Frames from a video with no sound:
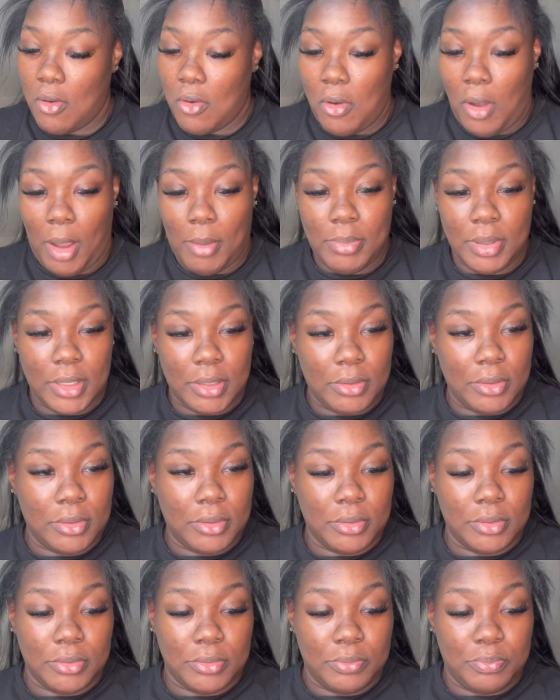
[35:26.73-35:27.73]
But
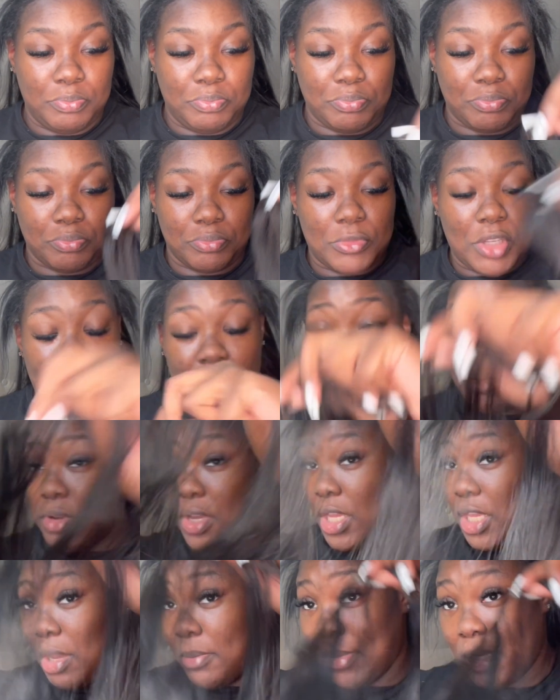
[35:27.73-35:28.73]
you
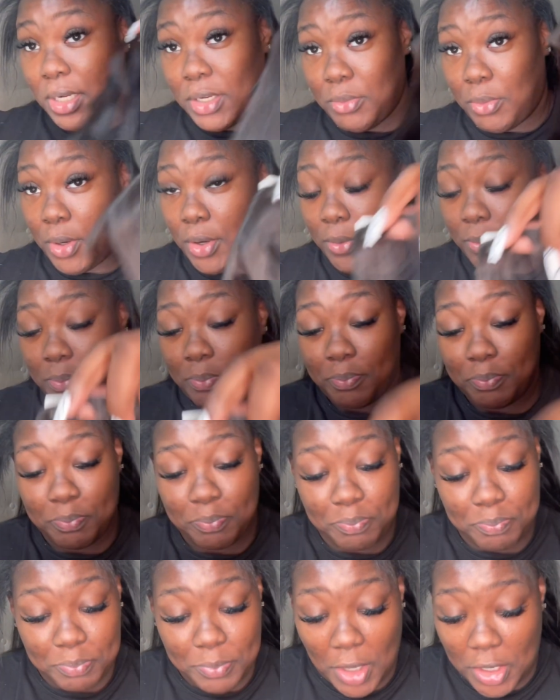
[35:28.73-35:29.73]
getting your money worth.
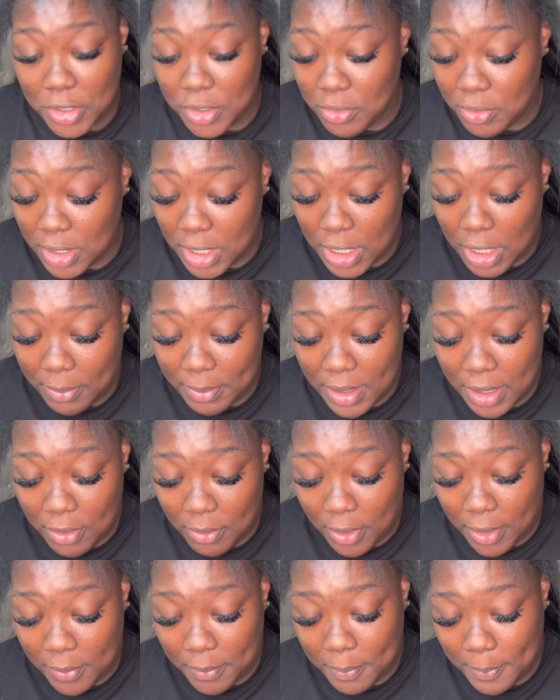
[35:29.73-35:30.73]
You getting your money
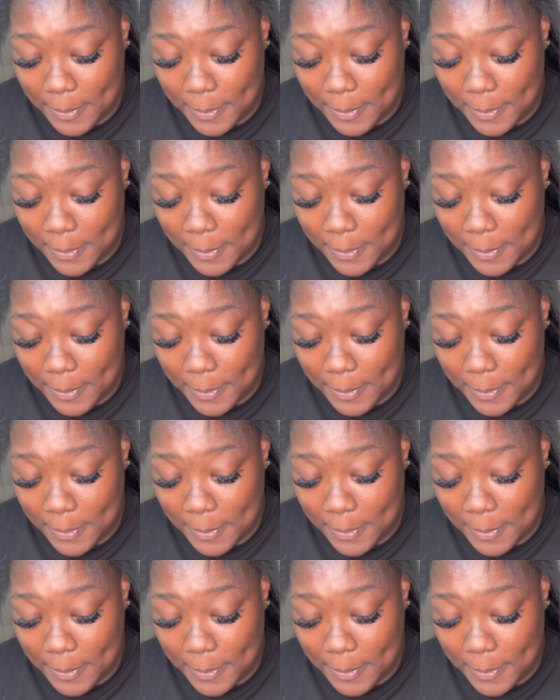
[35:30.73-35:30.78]
worth.